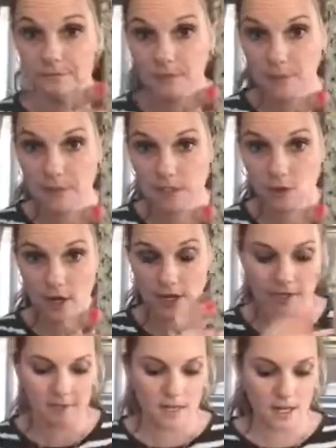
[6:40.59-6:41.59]
It's a piece of
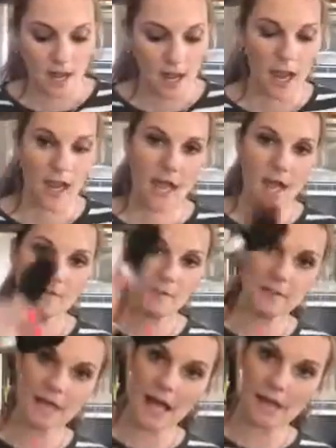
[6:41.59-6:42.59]
granite. I have a
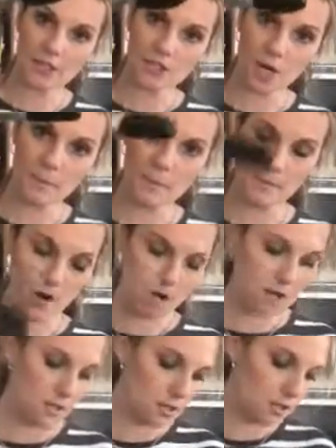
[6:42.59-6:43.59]
black Sharpie
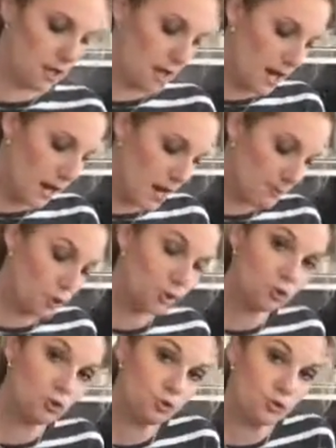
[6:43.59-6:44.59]
marker. I'm
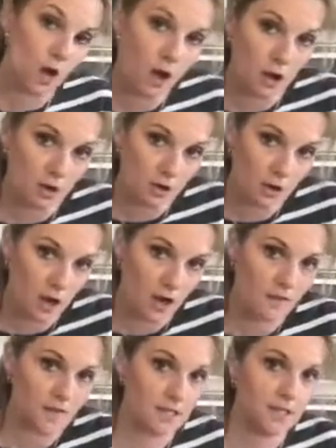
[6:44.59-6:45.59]
going to draw
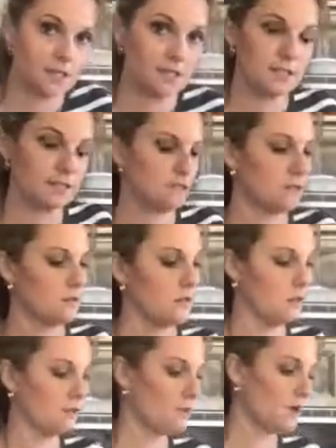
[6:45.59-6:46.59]
on this
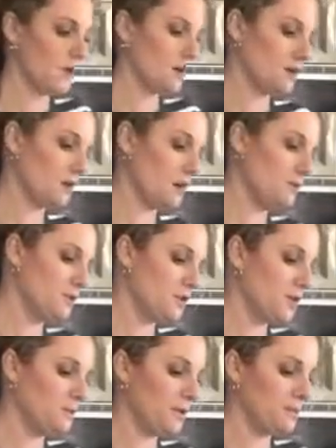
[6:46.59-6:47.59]
right here. I'm just
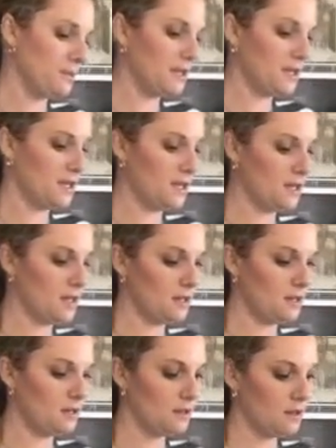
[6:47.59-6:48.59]
going to put a big
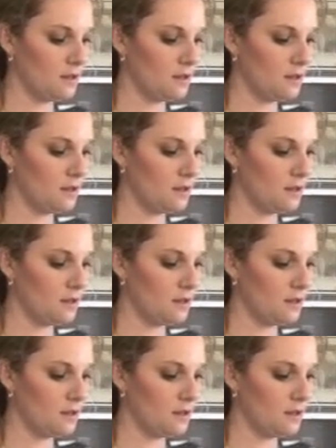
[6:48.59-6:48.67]
in.